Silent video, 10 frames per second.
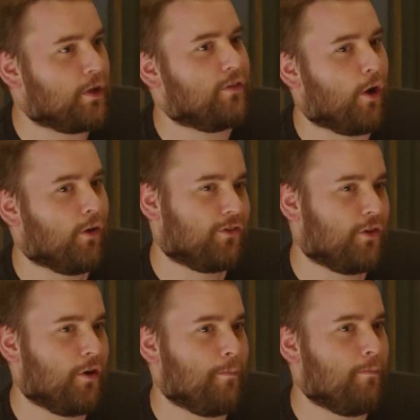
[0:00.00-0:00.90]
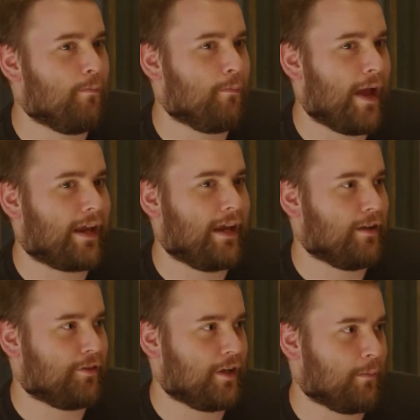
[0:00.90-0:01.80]
but it's also a
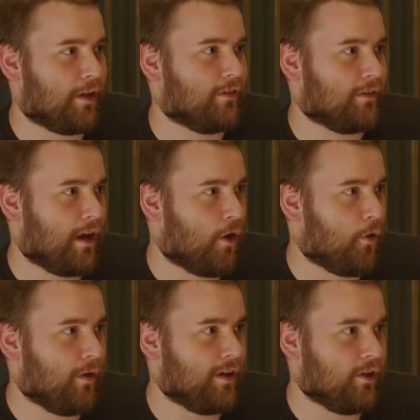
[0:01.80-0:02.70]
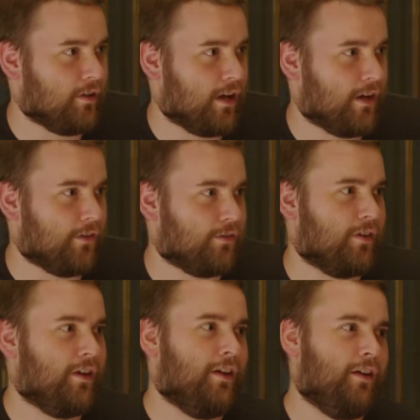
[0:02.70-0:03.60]
backhanded thing because now he
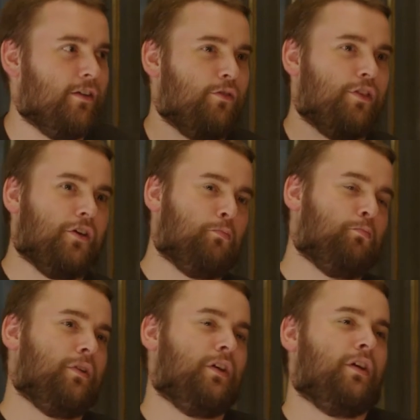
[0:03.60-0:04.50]
has them